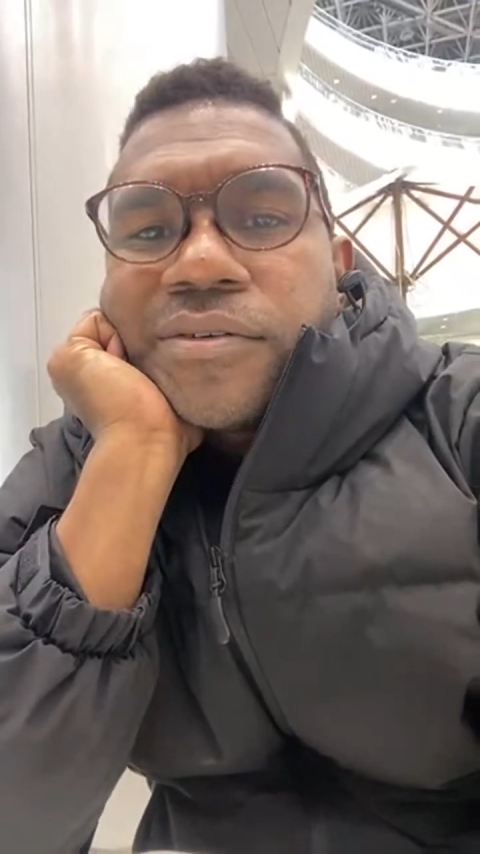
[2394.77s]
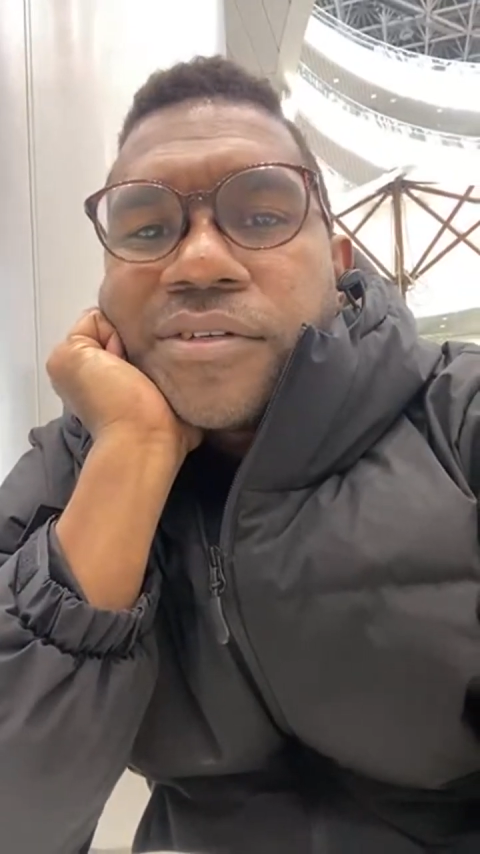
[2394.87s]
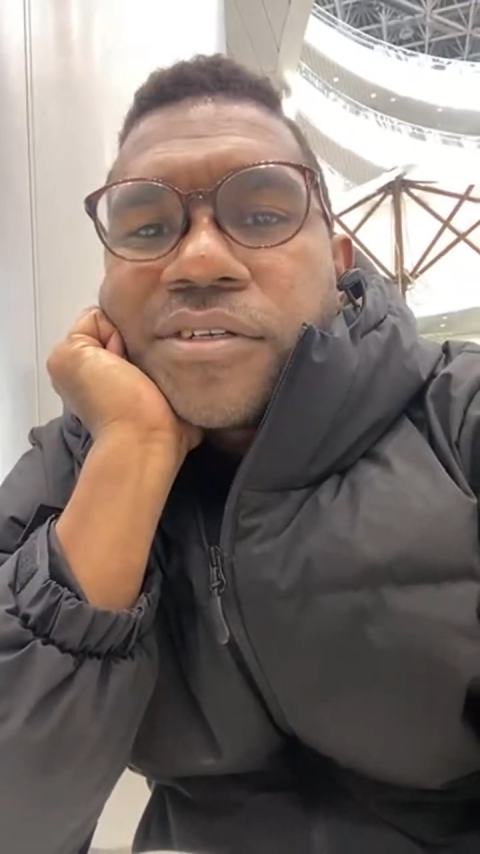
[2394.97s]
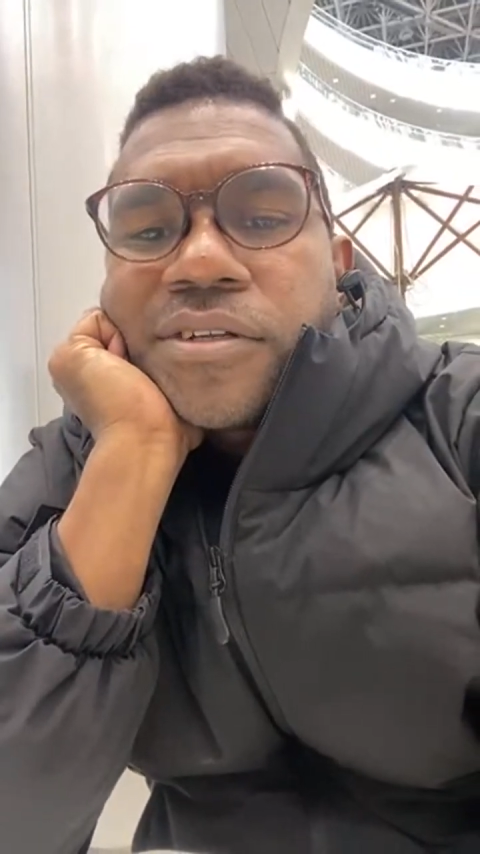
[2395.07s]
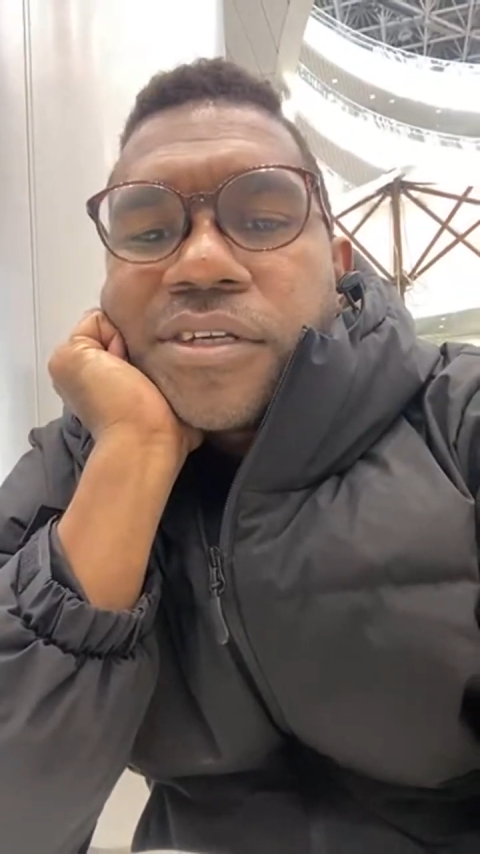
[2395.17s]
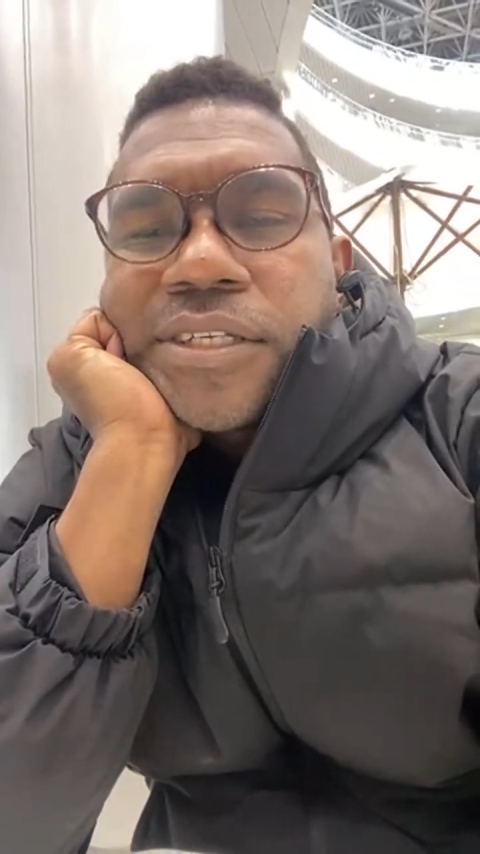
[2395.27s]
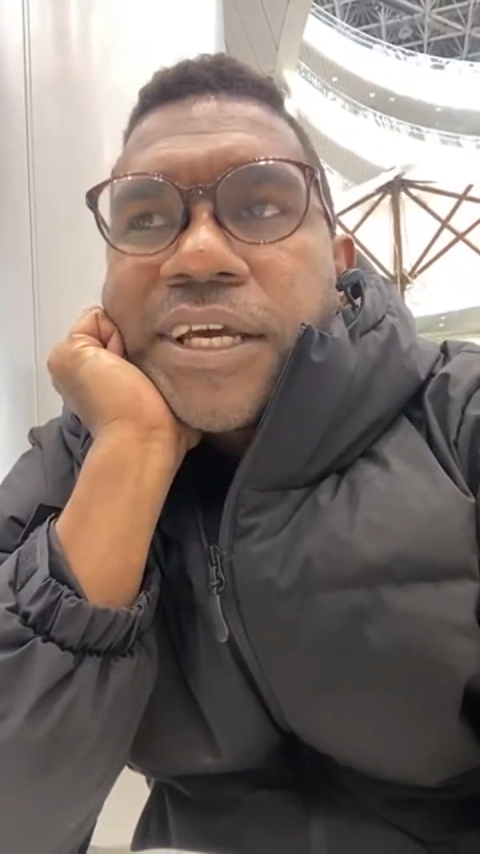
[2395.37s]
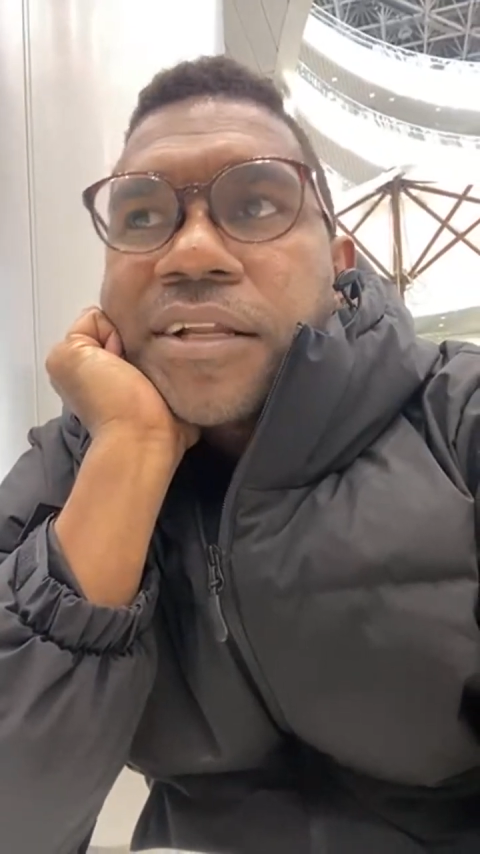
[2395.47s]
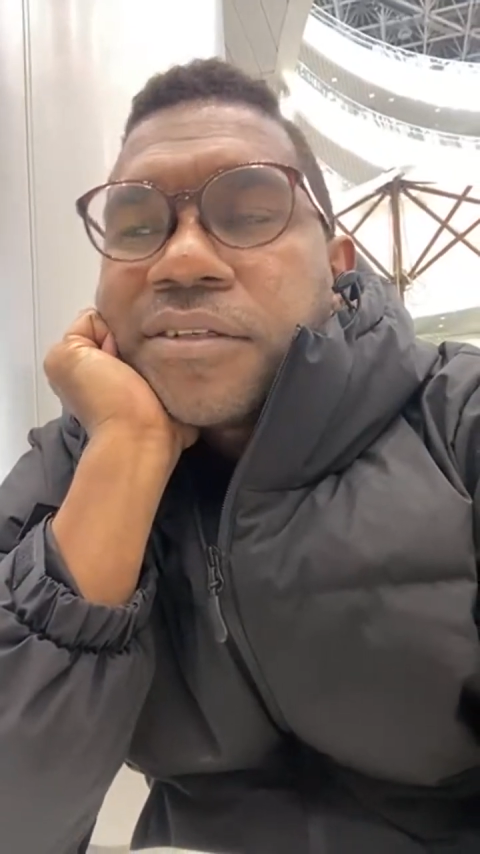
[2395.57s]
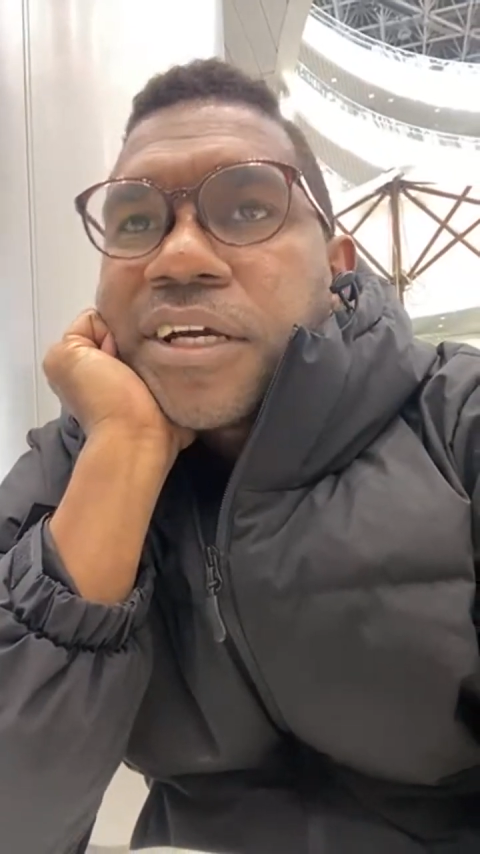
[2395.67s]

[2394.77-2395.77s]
So they sail on